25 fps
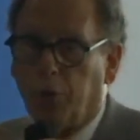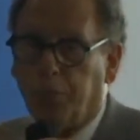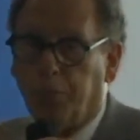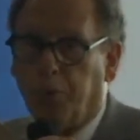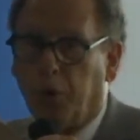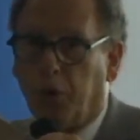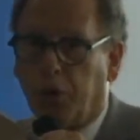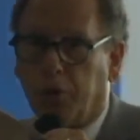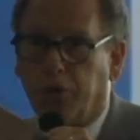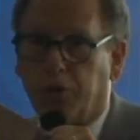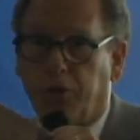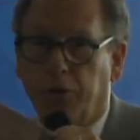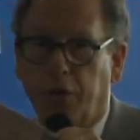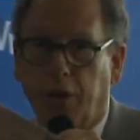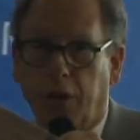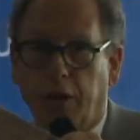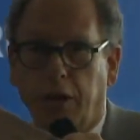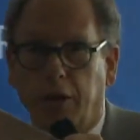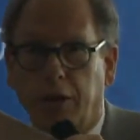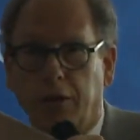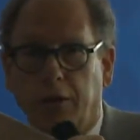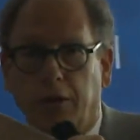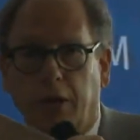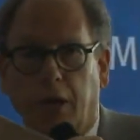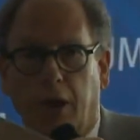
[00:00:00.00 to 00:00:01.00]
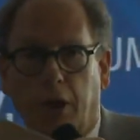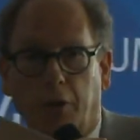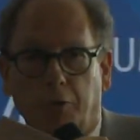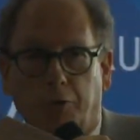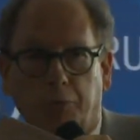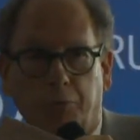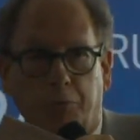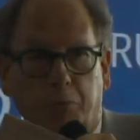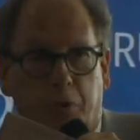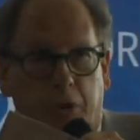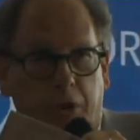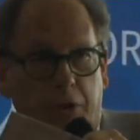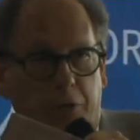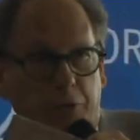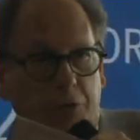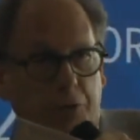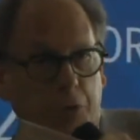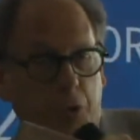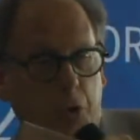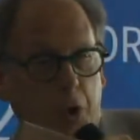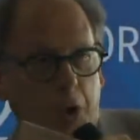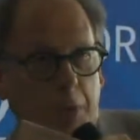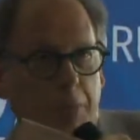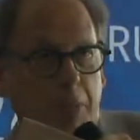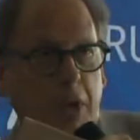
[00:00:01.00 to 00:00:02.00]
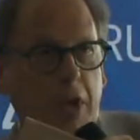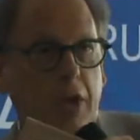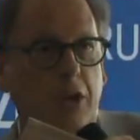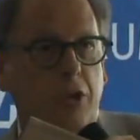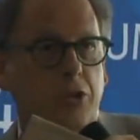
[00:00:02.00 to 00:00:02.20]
books in print form,